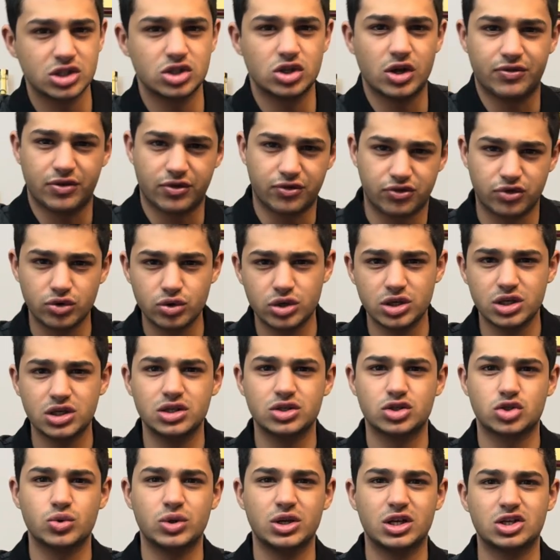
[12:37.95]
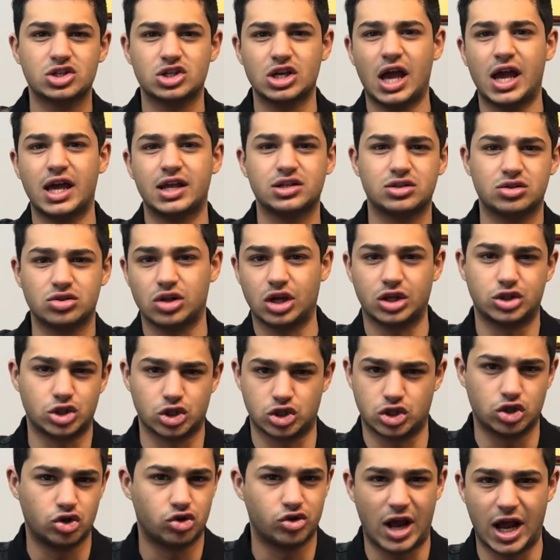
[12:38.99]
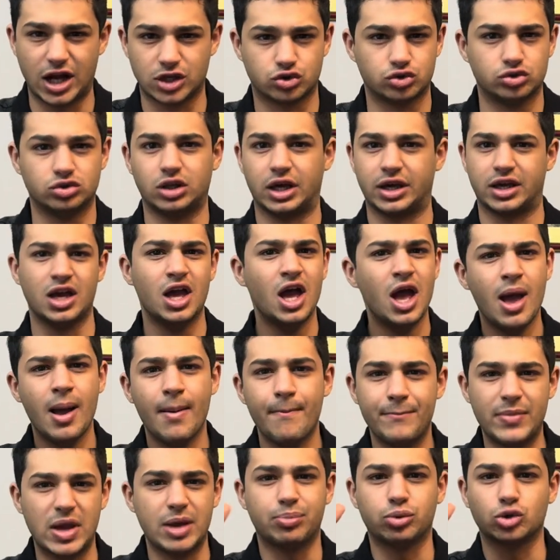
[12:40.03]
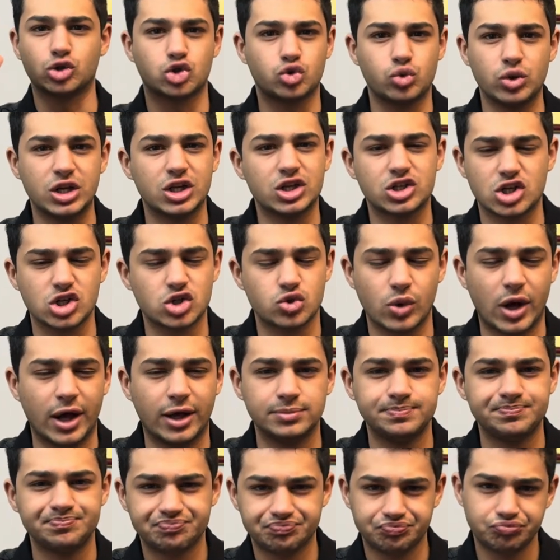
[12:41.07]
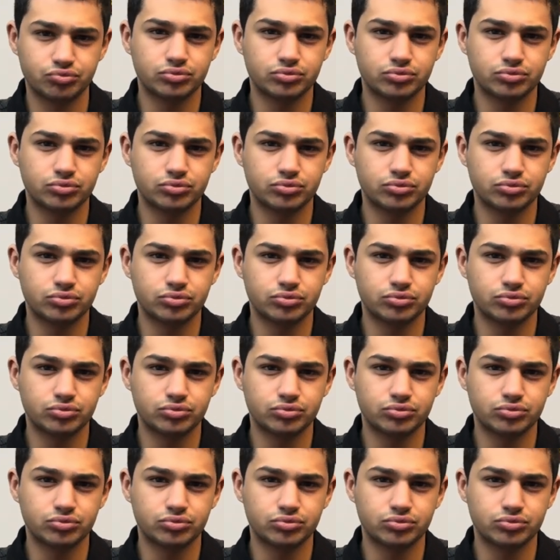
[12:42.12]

You have a fruity sweetness and like just your natural like maple sweetness as well.